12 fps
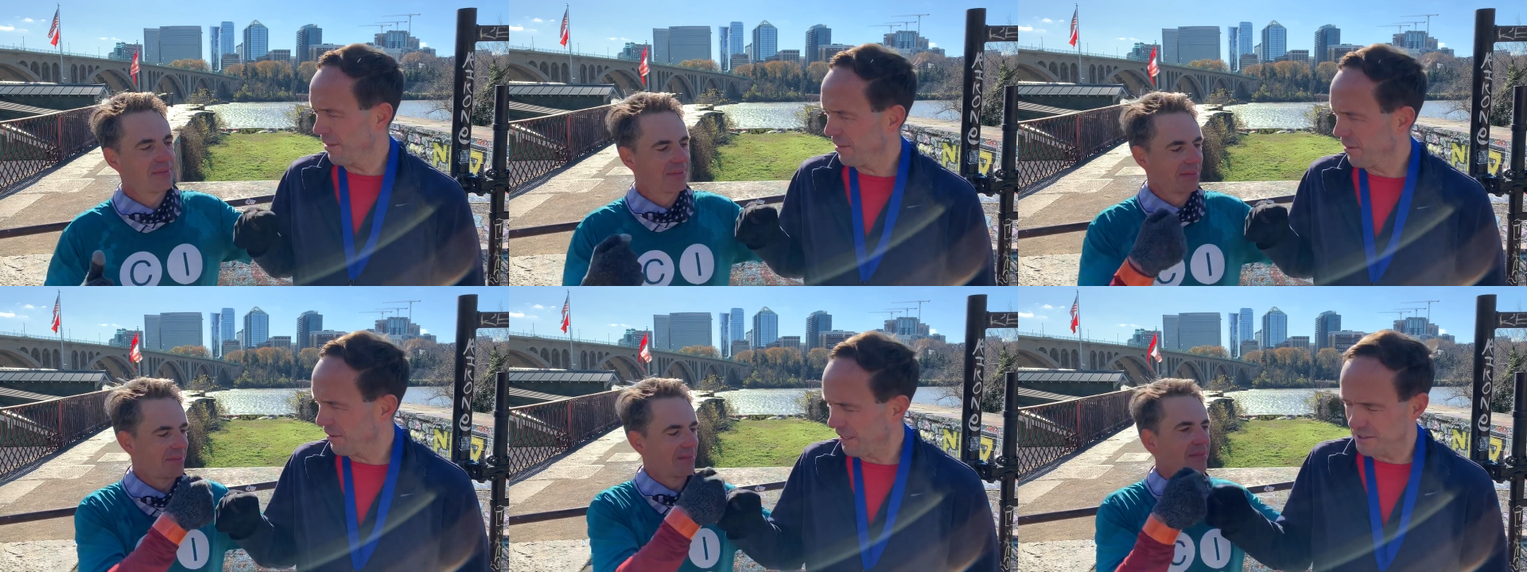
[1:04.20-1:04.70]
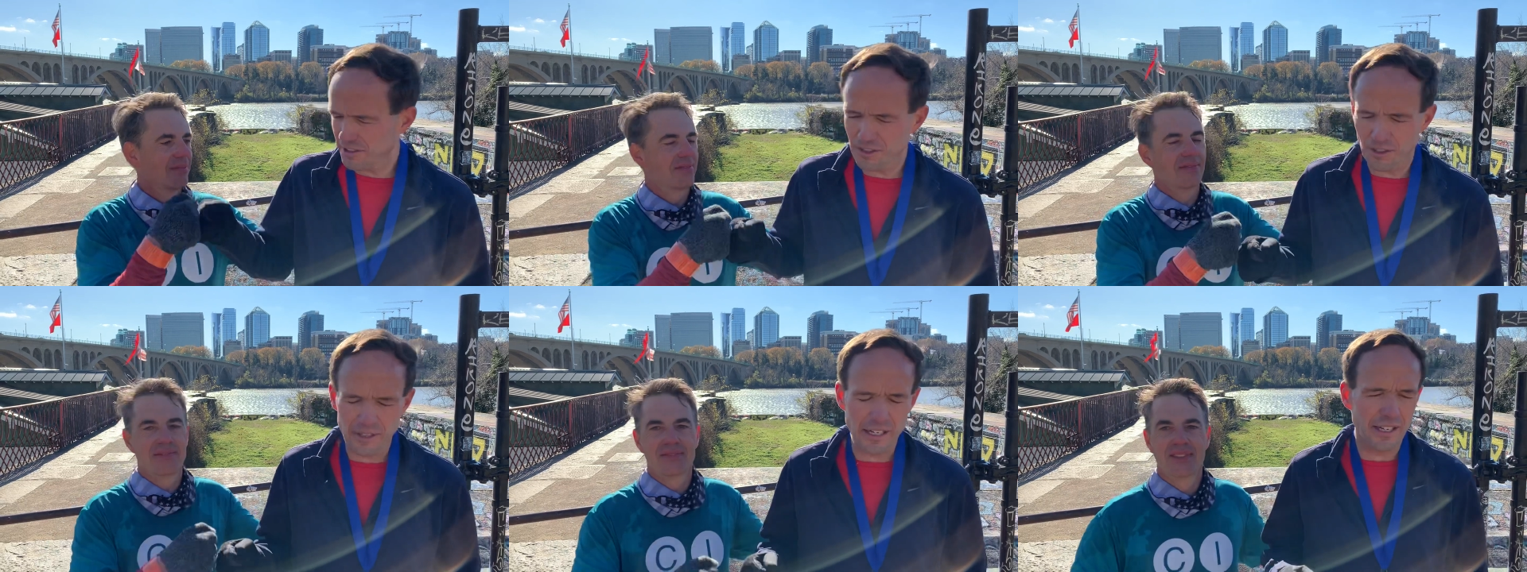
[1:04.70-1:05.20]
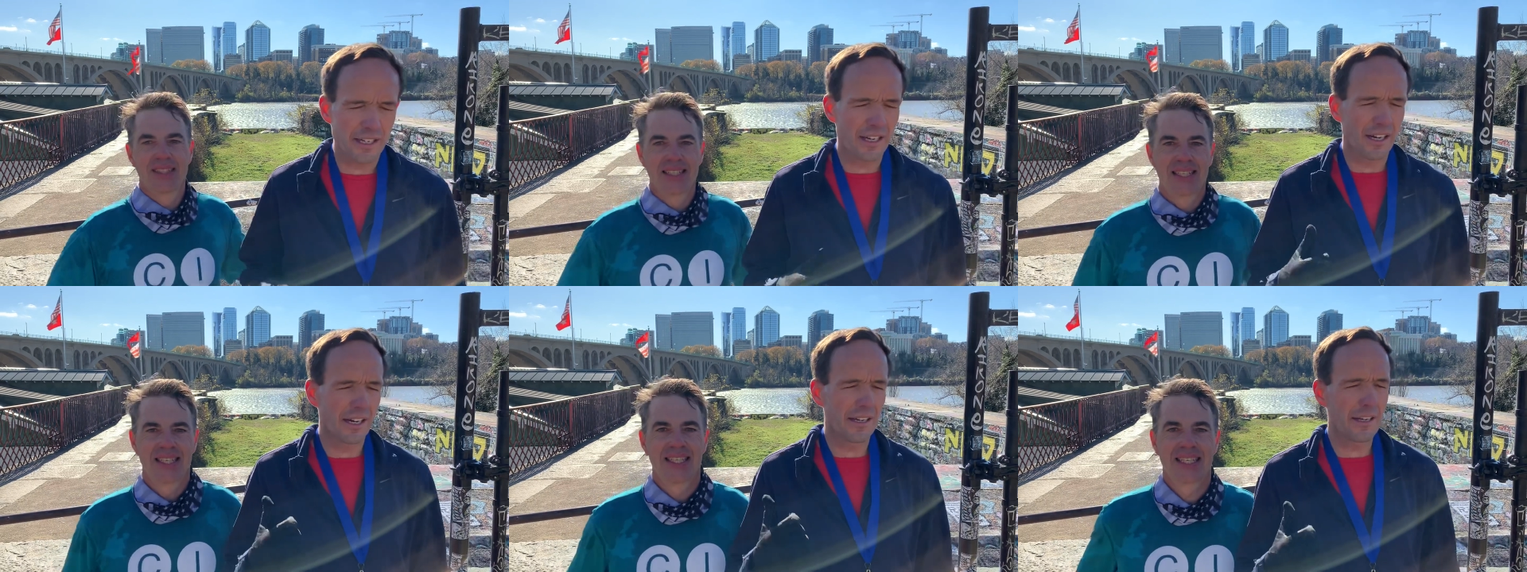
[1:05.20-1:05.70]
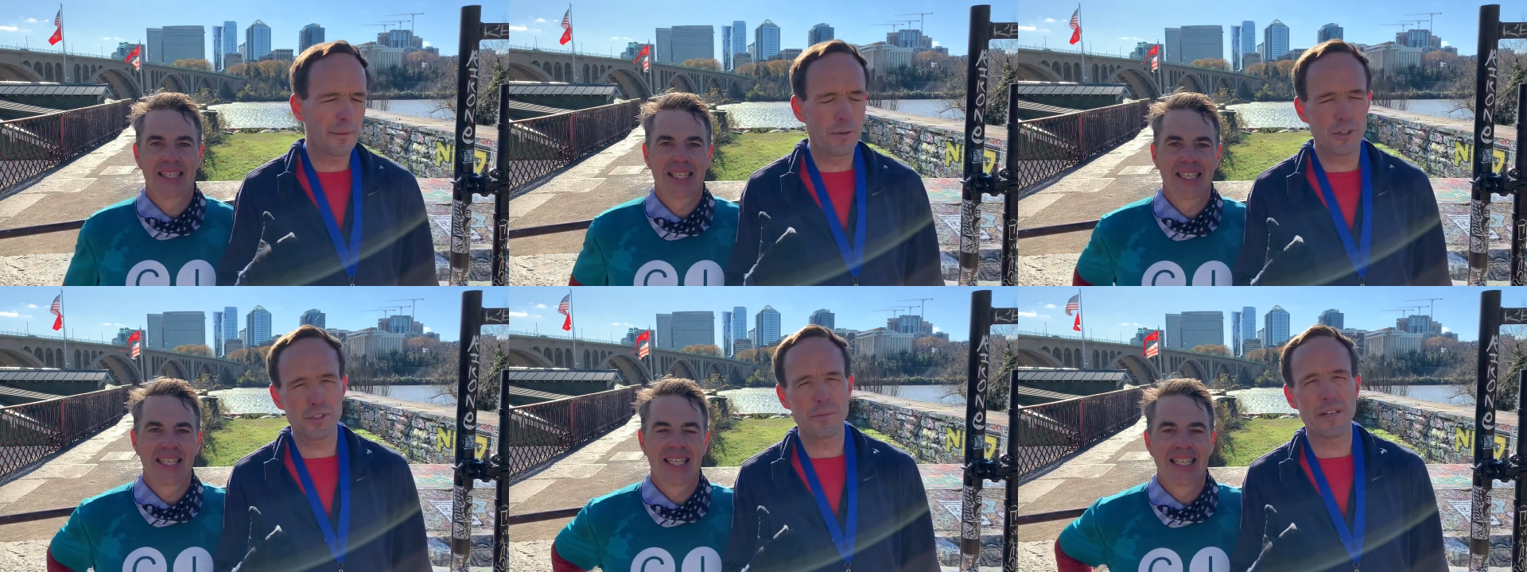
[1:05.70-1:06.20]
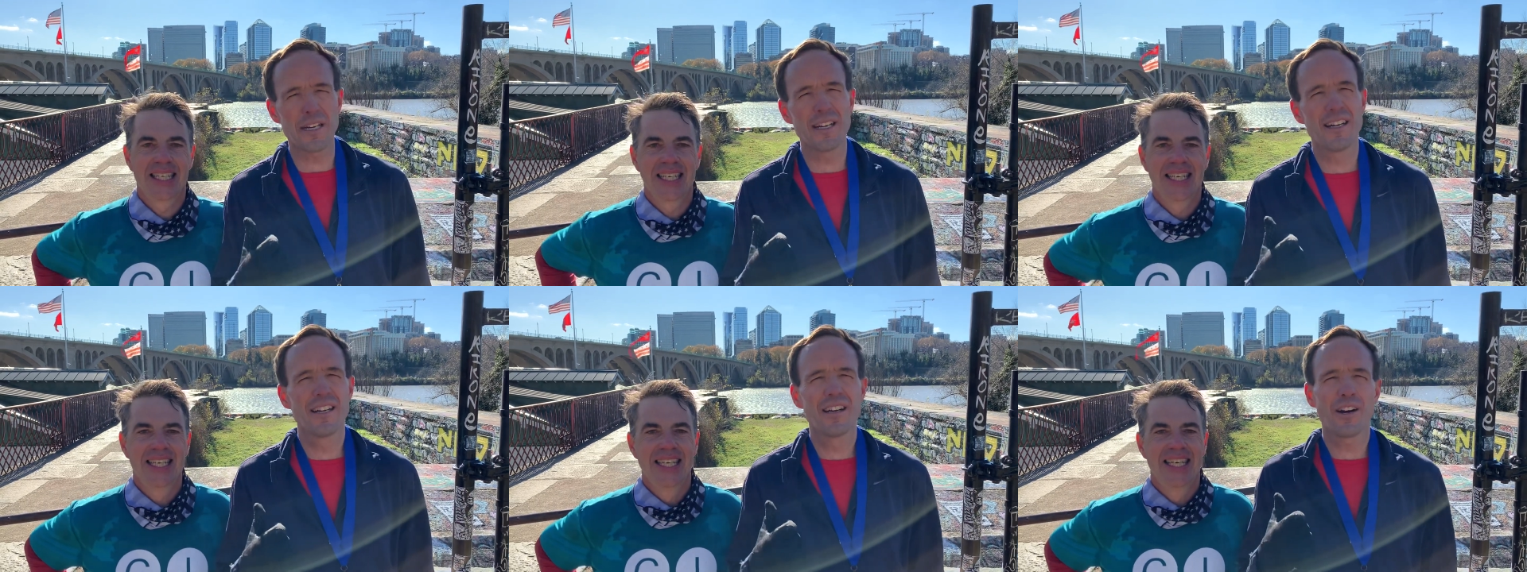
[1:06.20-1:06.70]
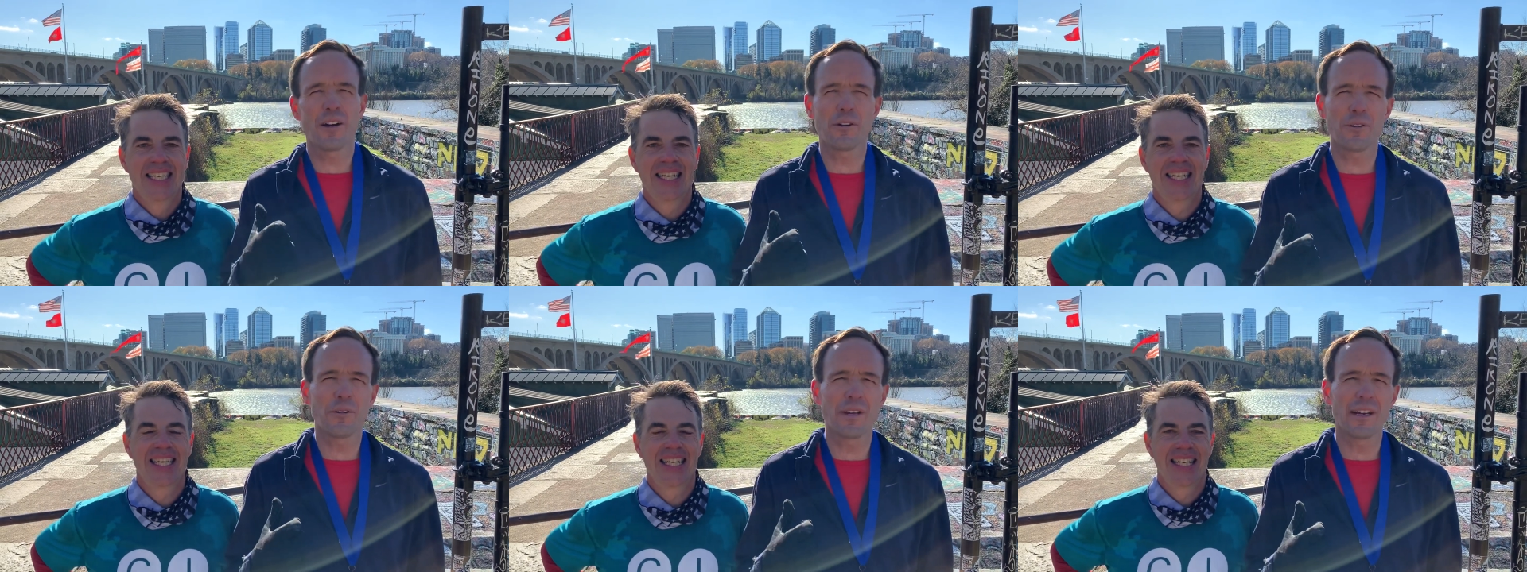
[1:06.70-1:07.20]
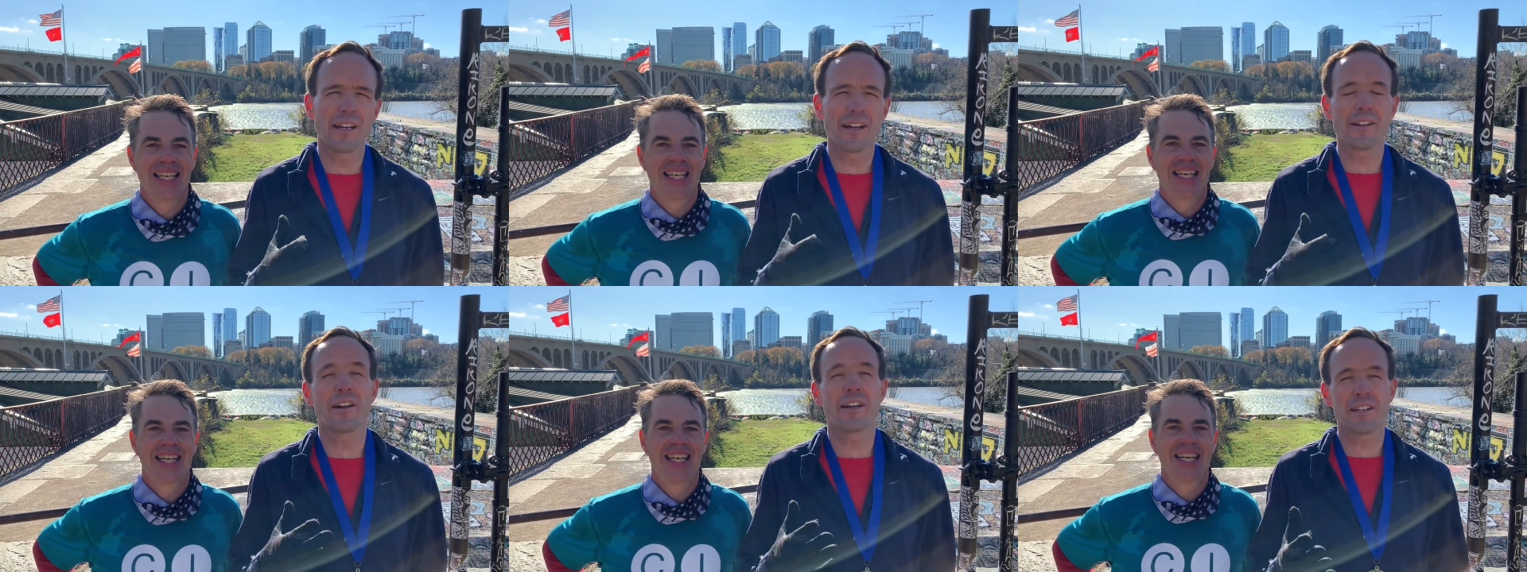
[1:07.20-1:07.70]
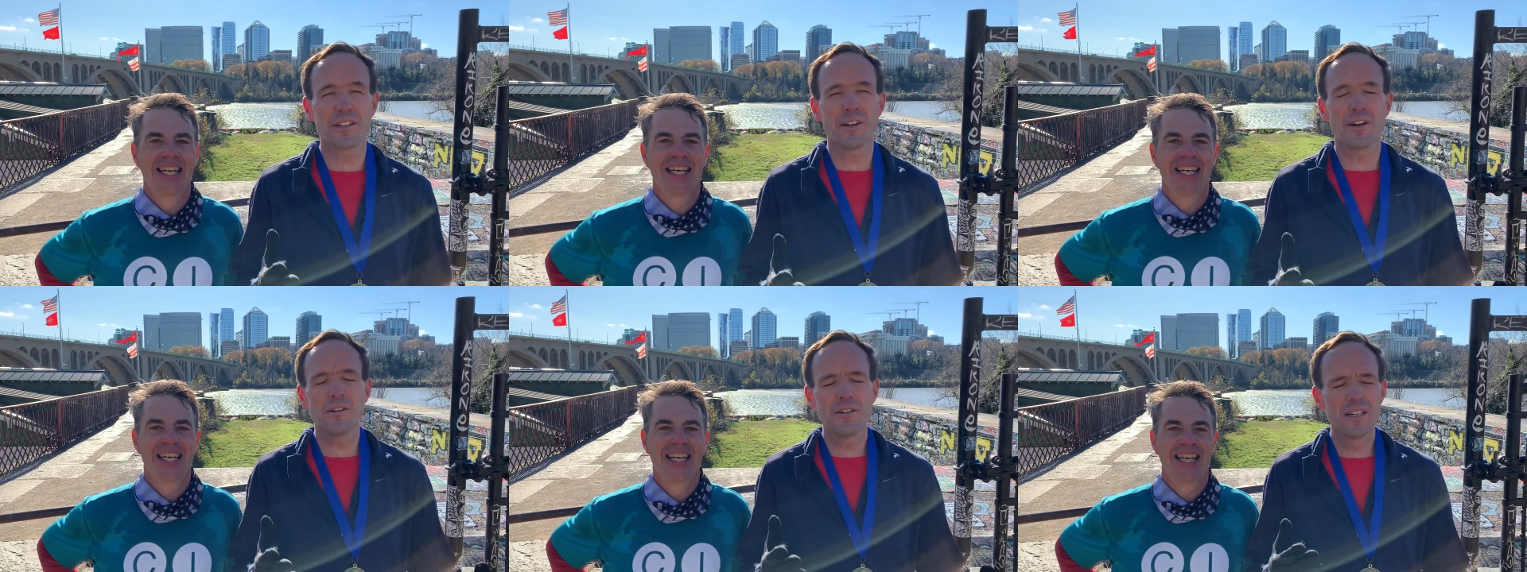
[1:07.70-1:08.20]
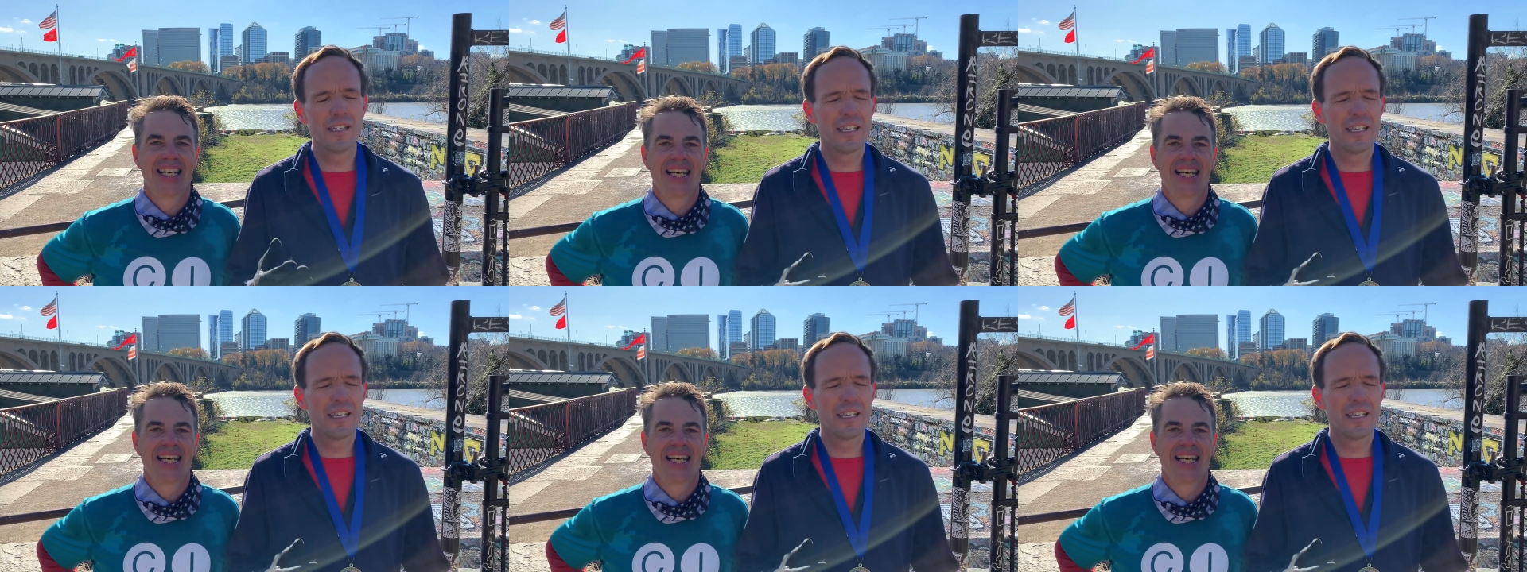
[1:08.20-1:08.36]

Speaker 1: to owe that to Tony. Uh, he pushed me harder than I thought I could go.